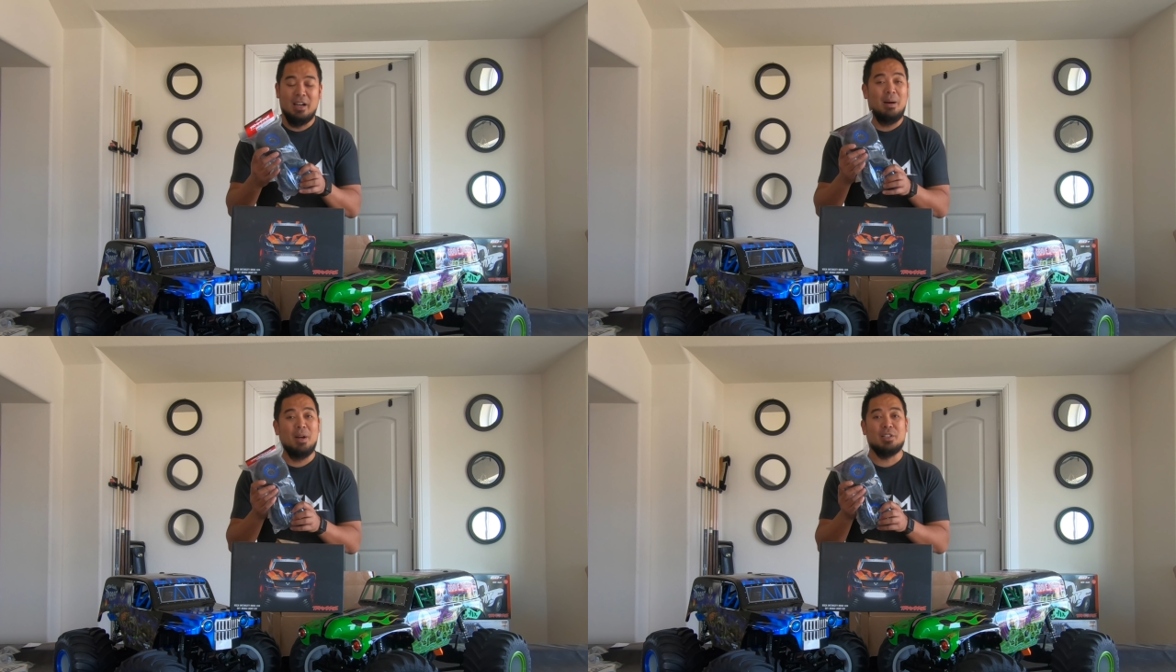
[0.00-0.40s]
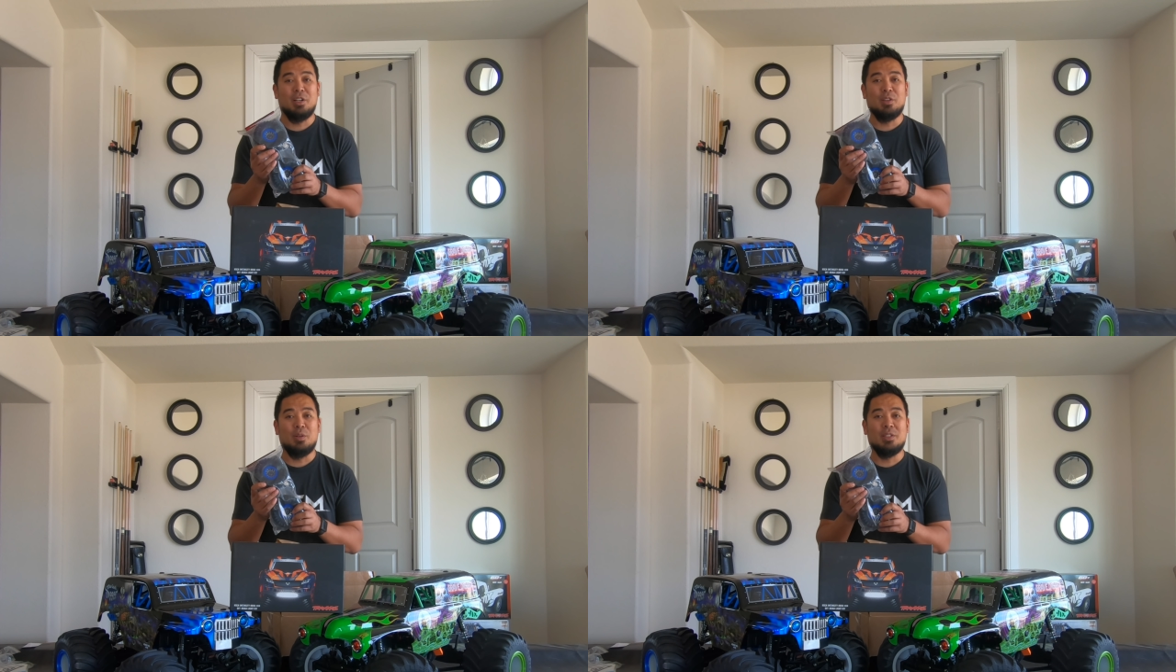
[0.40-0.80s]
I'm
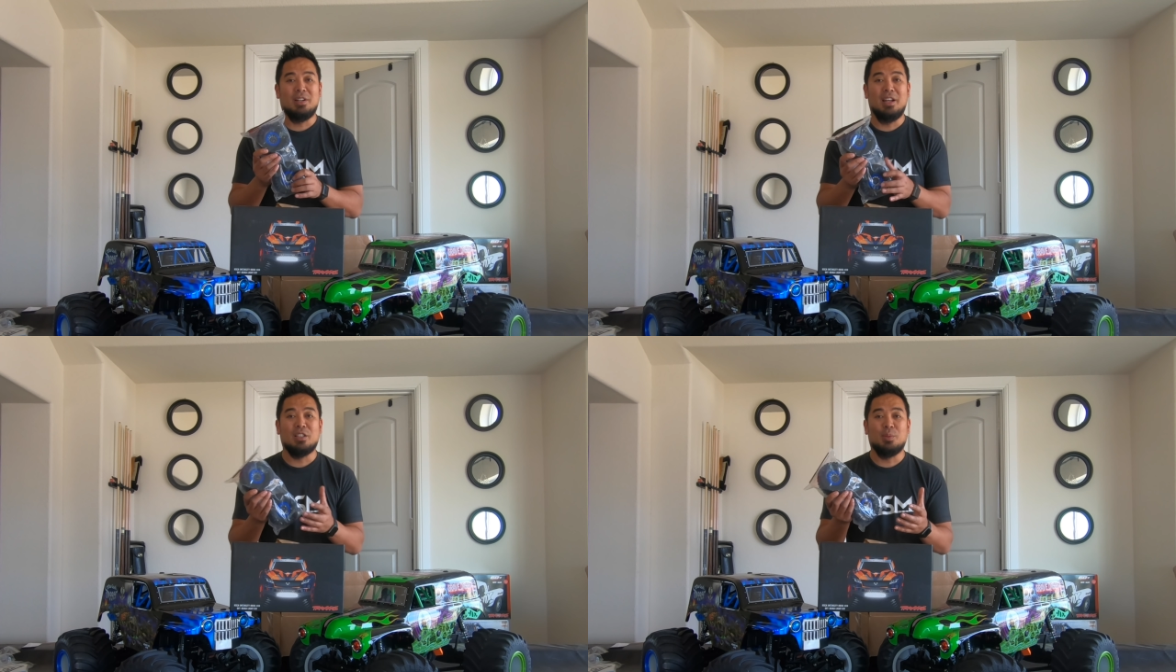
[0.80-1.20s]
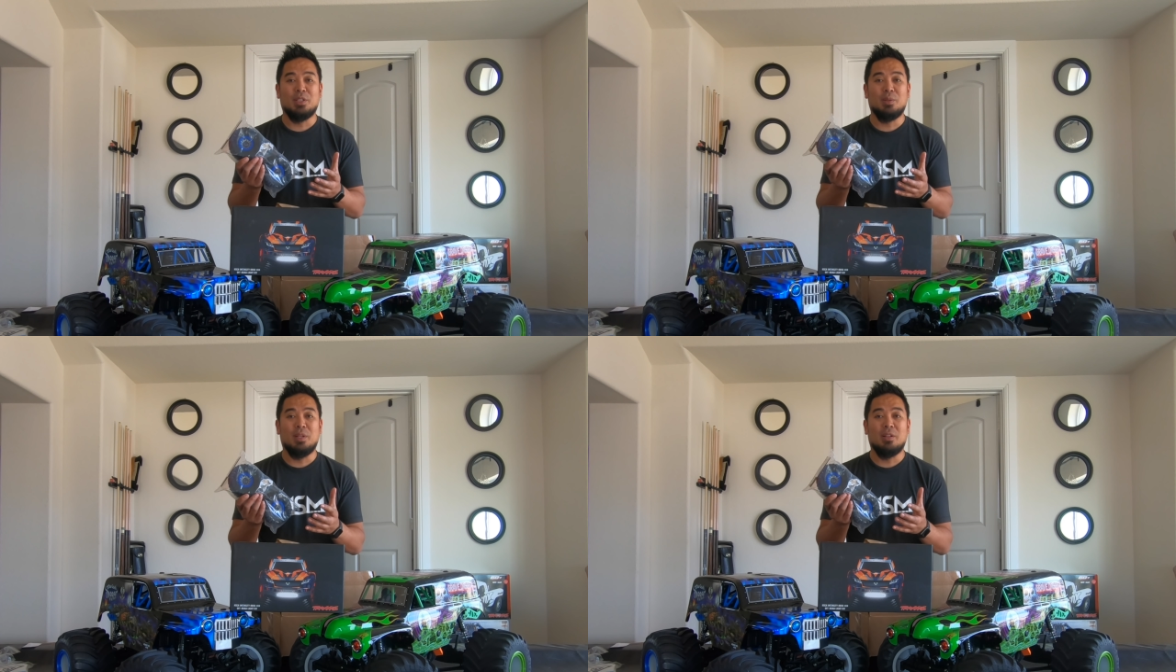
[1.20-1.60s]
actually going to throw these on now so we
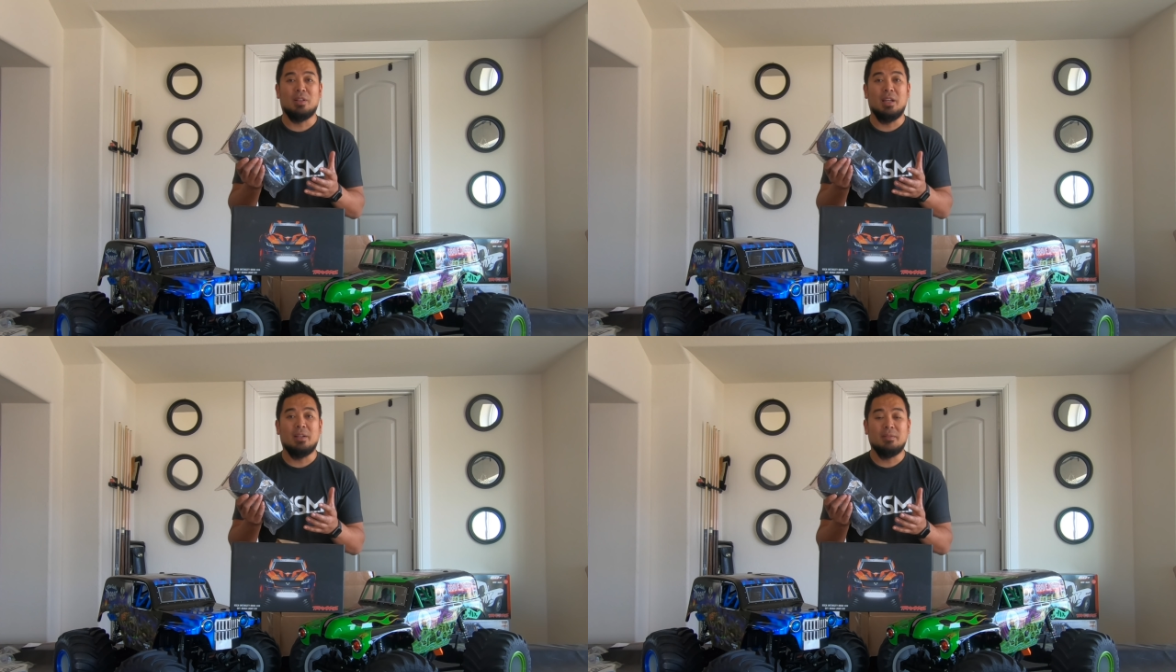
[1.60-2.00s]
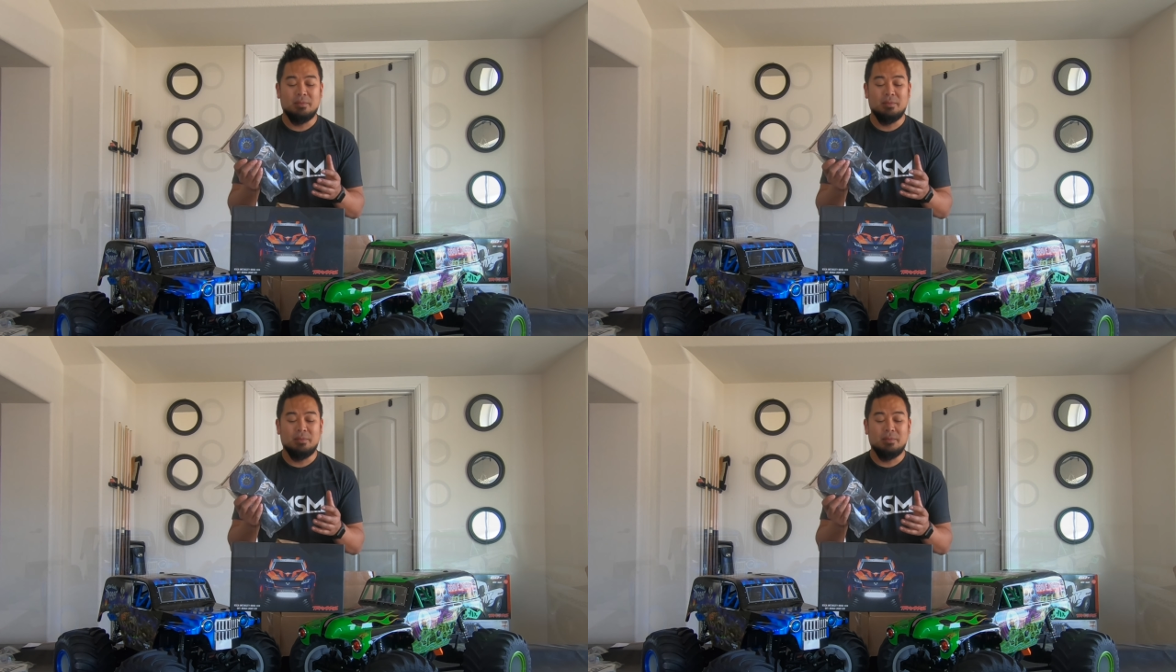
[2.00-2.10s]
can see what they look like.